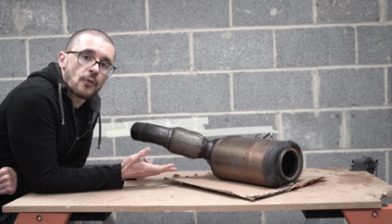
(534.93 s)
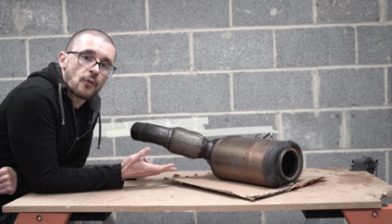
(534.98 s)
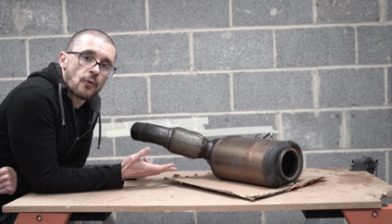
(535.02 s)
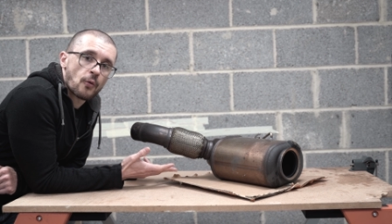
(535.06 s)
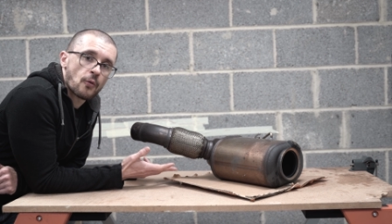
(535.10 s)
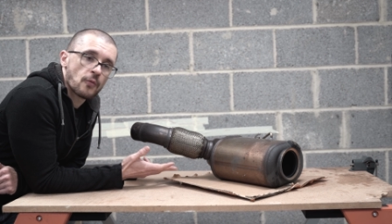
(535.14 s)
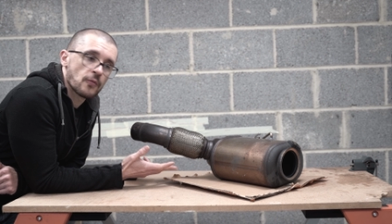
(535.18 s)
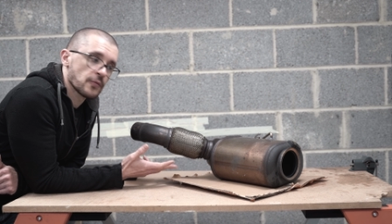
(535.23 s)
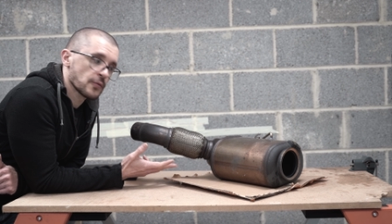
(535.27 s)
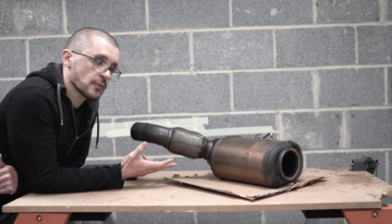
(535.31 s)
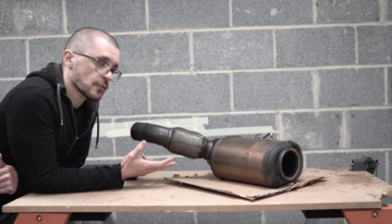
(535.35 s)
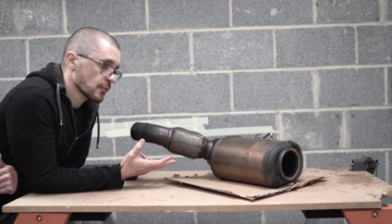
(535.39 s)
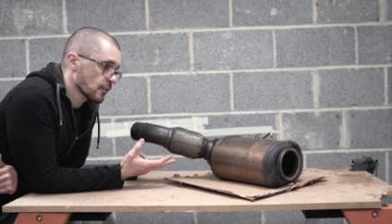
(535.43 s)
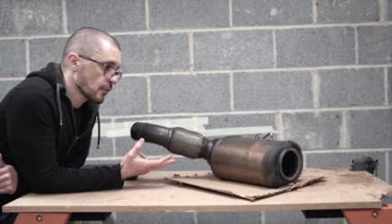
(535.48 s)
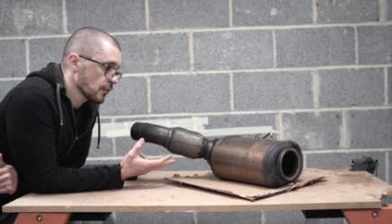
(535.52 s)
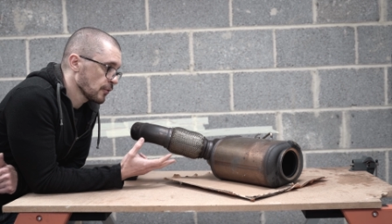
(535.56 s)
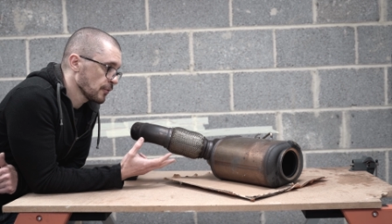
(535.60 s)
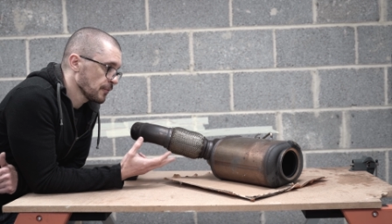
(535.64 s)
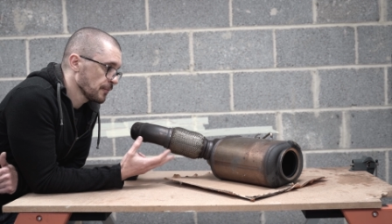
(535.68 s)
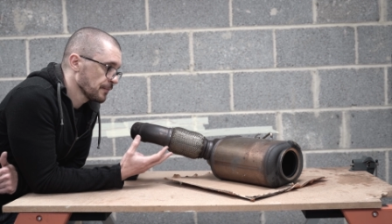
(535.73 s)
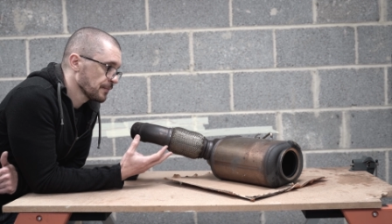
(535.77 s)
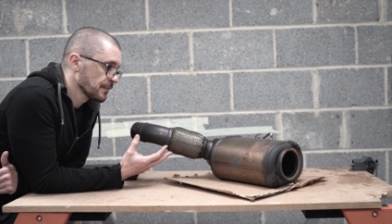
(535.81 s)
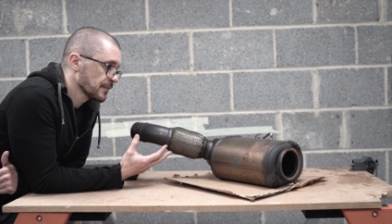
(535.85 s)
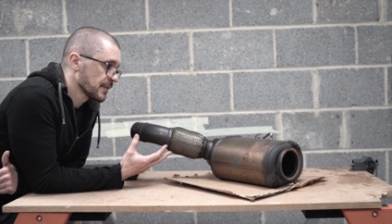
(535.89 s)

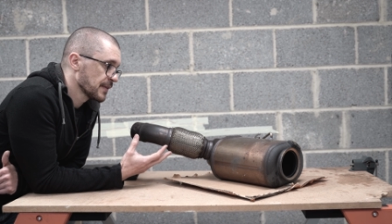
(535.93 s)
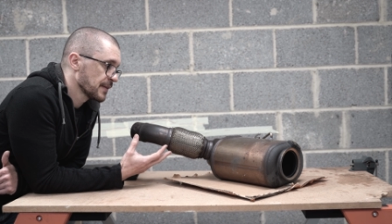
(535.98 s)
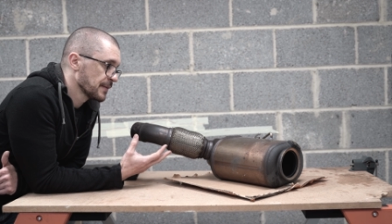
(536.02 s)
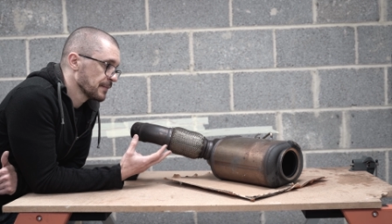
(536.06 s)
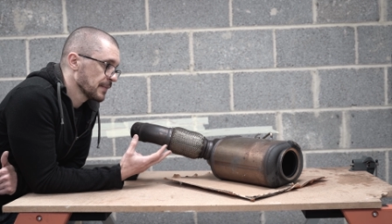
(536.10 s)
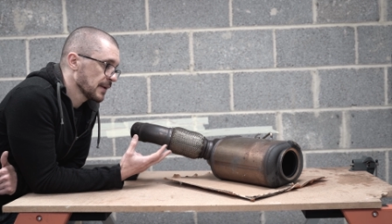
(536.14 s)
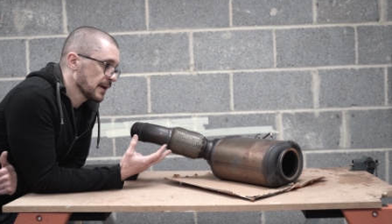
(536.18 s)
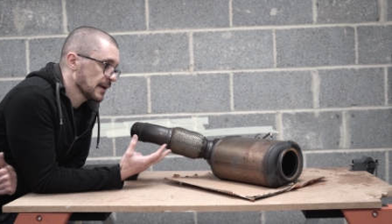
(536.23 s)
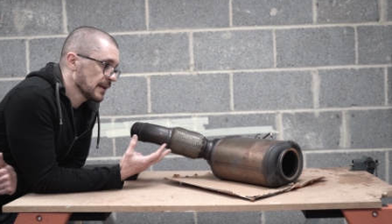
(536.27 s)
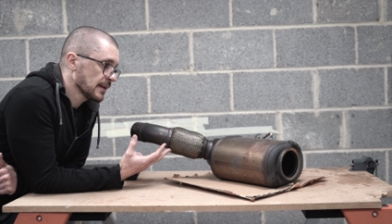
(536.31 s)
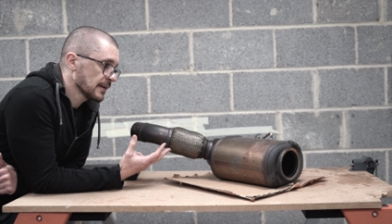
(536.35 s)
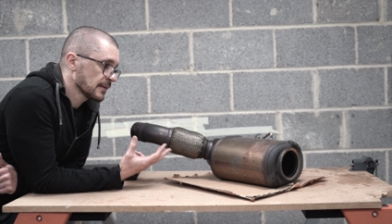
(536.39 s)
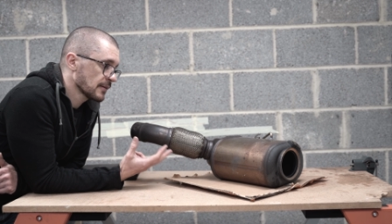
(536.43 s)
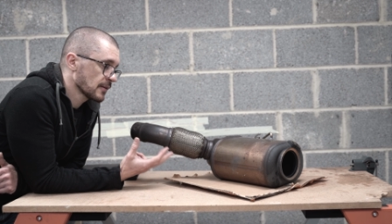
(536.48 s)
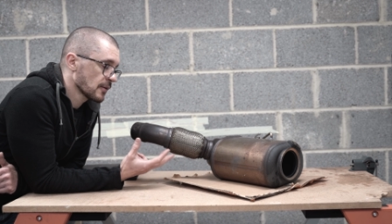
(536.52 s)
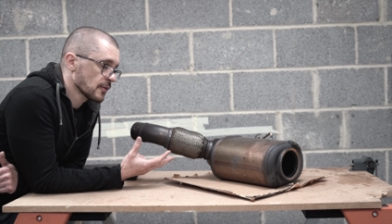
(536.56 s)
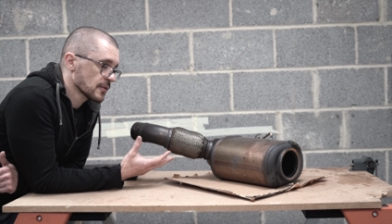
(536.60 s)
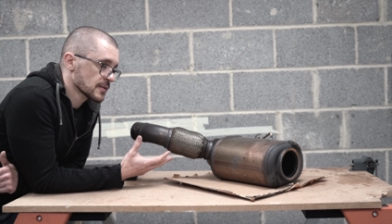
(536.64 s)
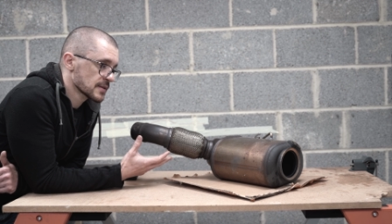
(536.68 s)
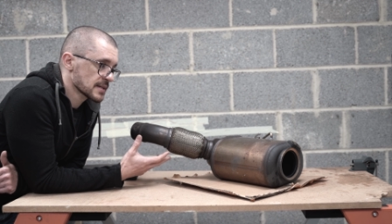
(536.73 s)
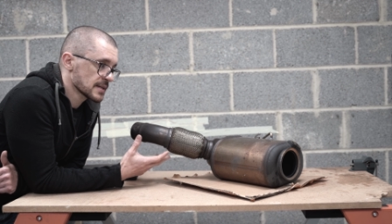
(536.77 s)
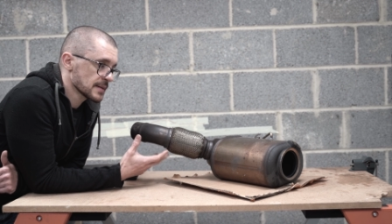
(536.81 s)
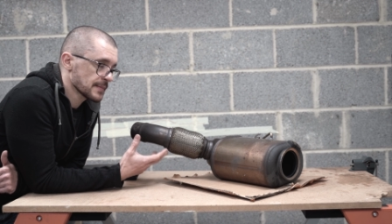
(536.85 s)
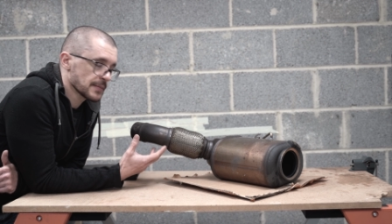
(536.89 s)
Overall, the main
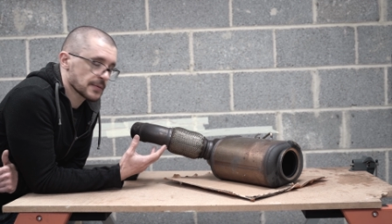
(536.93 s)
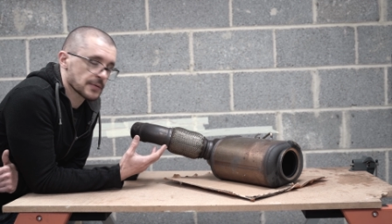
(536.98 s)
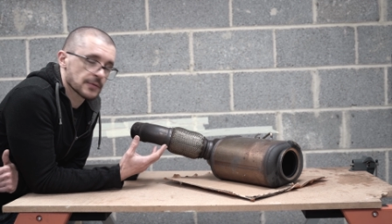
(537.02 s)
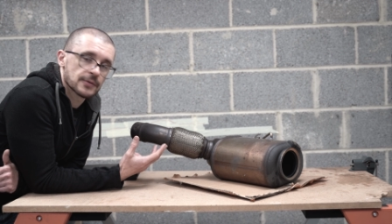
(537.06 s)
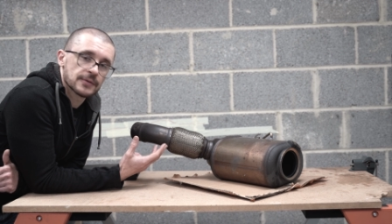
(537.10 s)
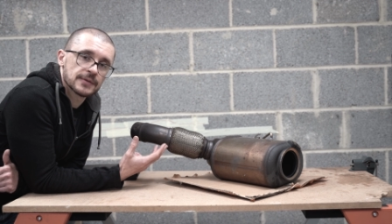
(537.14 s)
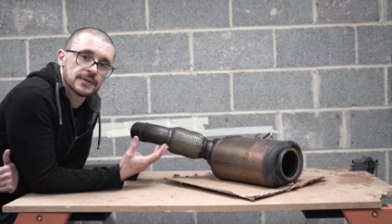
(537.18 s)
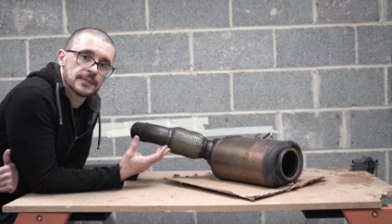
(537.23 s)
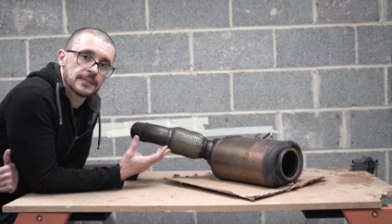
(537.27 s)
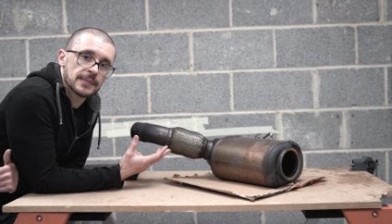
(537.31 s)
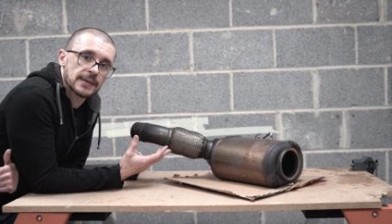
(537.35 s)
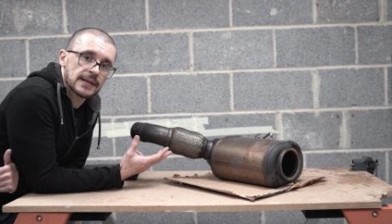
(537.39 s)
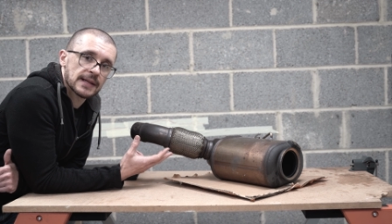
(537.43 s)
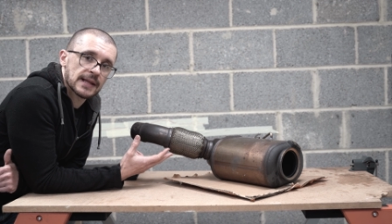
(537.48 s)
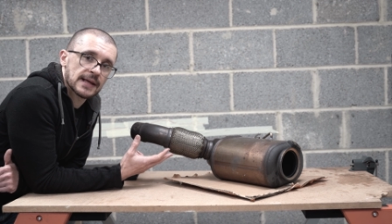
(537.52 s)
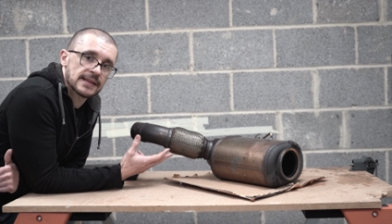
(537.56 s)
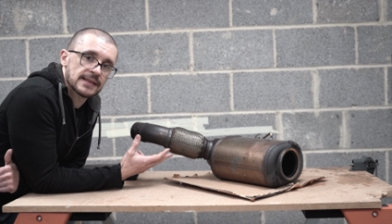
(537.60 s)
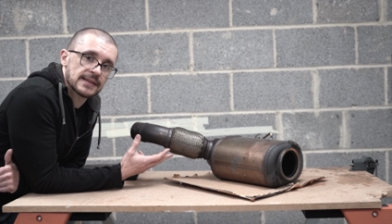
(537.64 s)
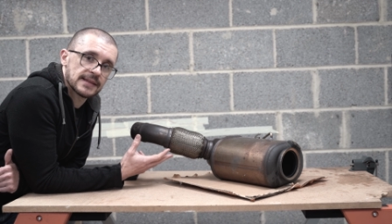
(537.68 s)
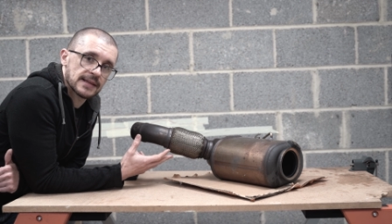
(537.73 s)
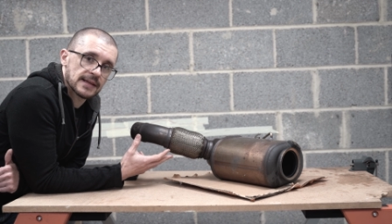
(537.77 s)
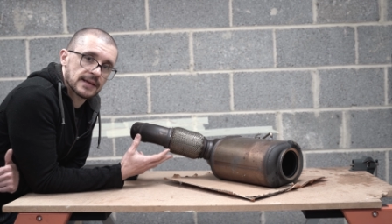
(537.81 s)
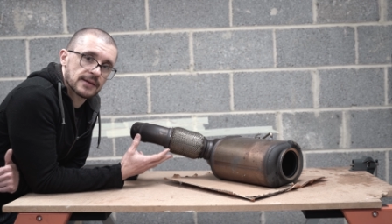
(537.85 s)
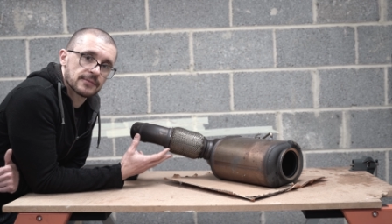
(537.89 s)
concept or the main
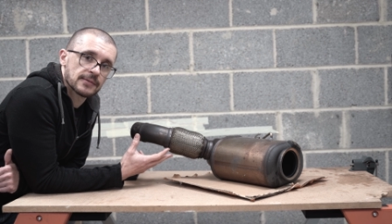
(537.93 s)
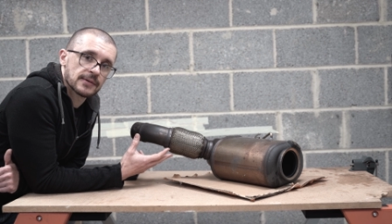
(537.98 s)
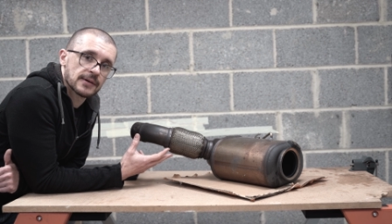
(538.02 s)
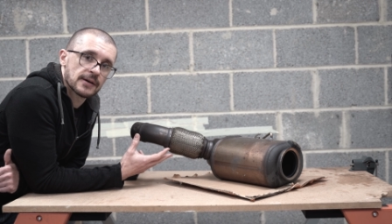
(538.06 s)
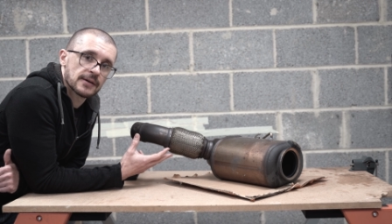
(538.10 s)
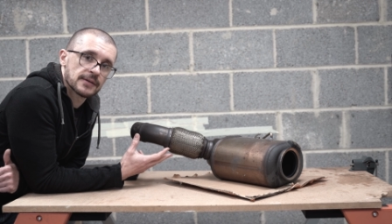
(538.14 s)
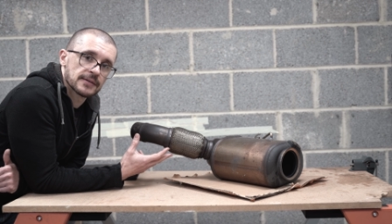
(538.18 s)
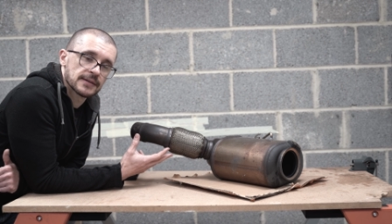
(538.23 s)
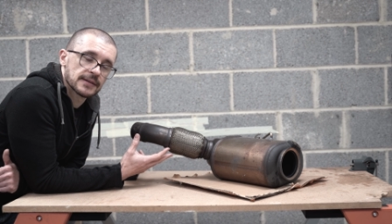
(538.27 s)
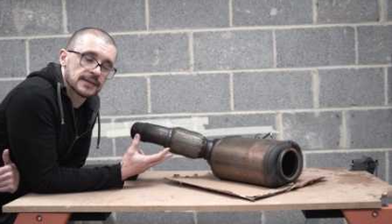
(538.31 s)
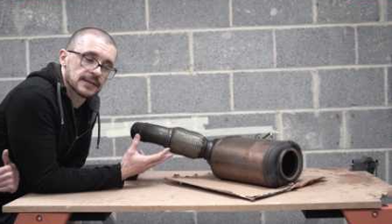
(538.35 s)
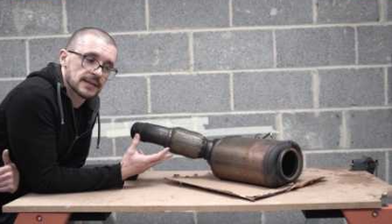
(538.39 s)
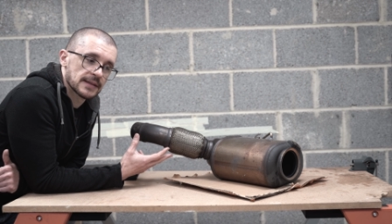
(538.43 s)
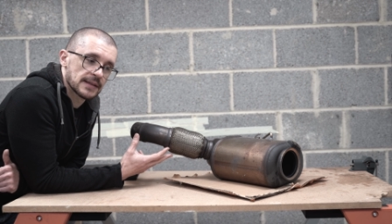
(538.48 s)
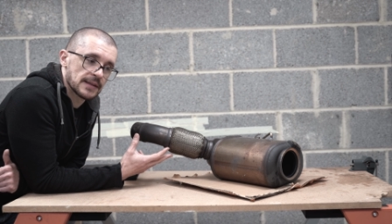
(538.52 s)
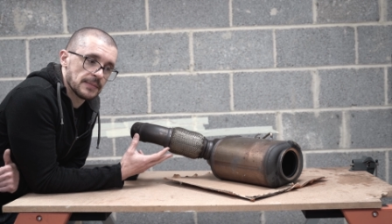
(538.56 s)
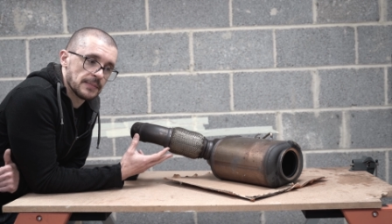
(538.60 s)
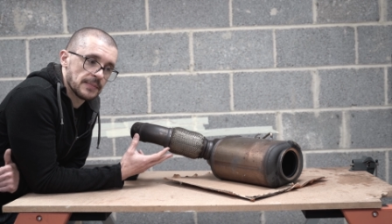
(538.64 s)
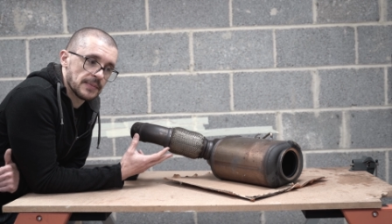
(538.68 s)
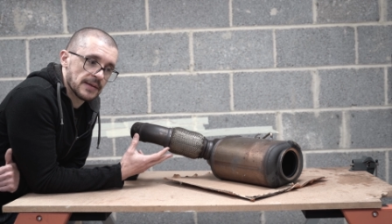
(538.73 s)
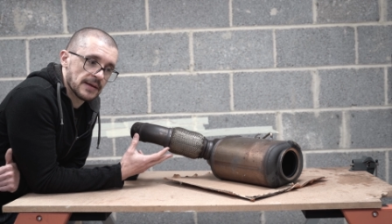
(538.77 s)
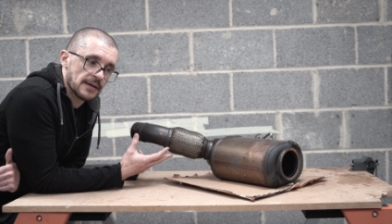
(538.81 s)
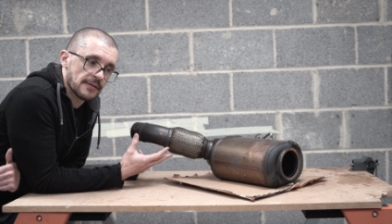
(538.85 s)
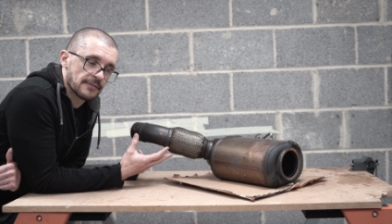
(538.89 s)
idea regarding the
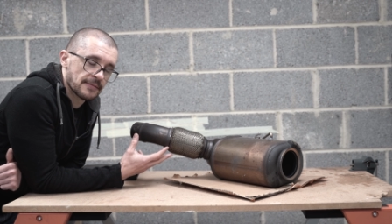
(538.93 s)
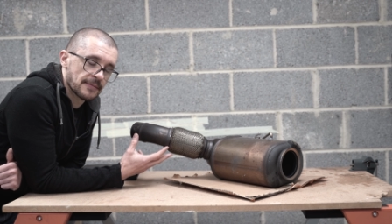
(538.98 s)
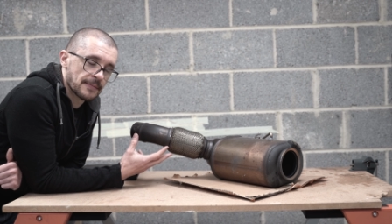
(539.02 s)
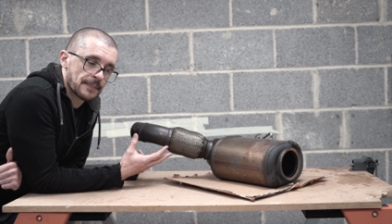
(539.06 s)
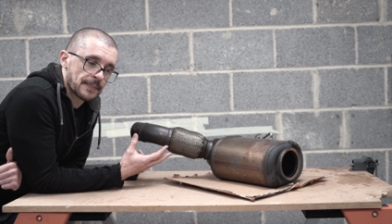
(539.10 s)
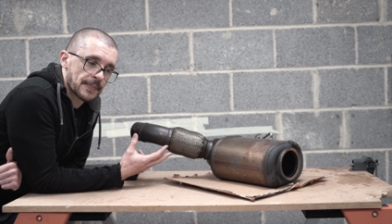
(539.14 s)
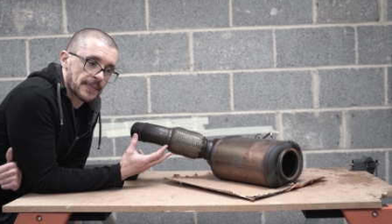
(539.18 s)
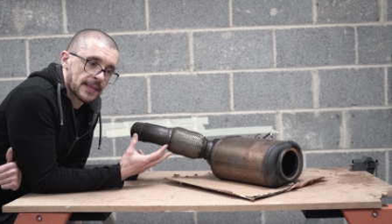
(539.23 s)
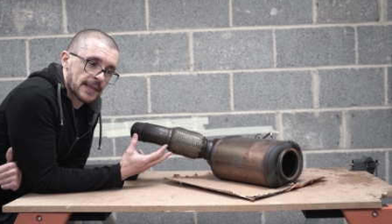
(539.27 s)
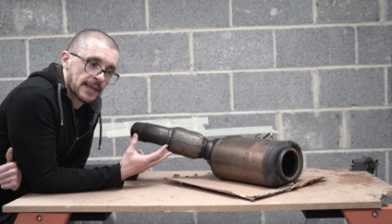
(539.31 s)
DPF